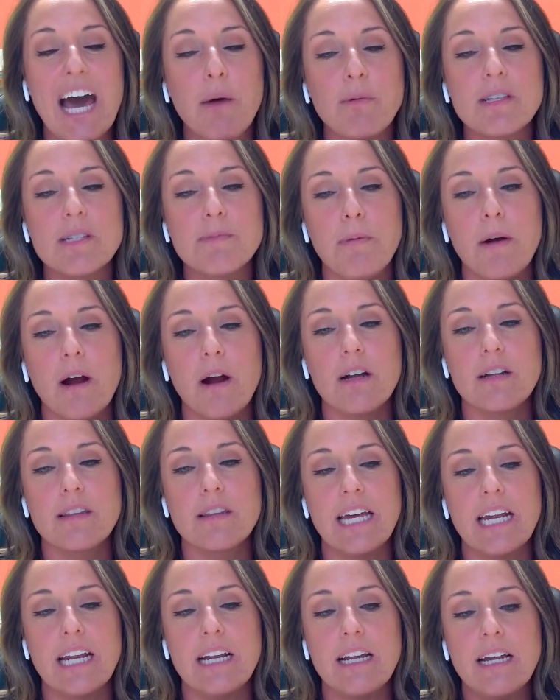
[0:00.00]
was part
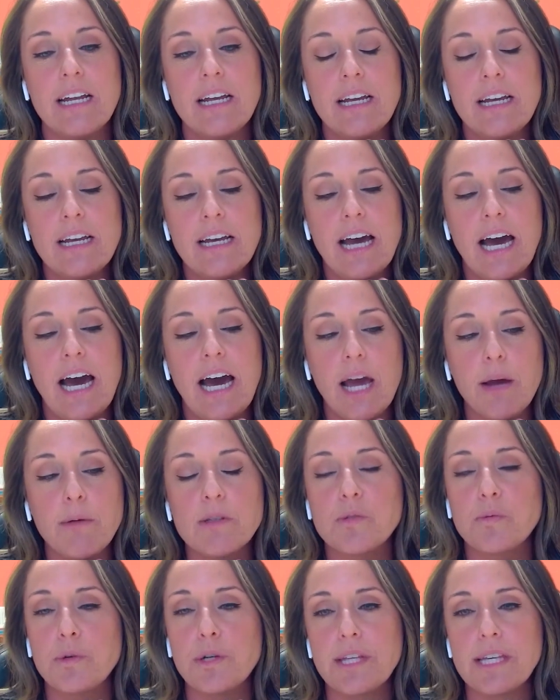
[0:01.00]
that I
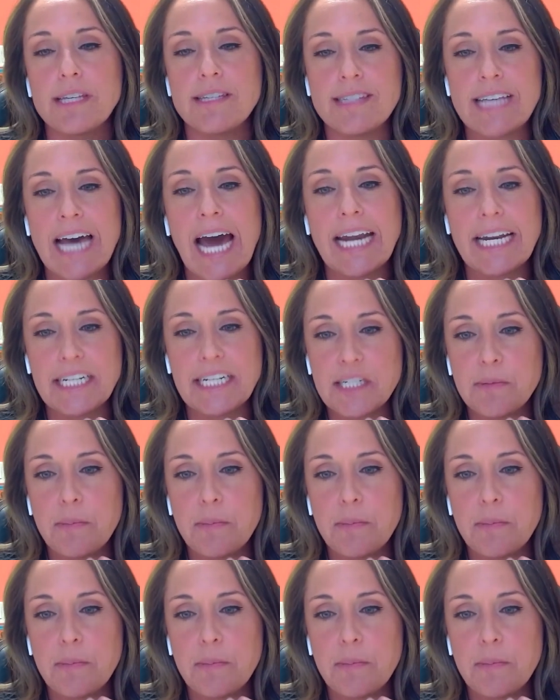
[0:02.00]
was really saddened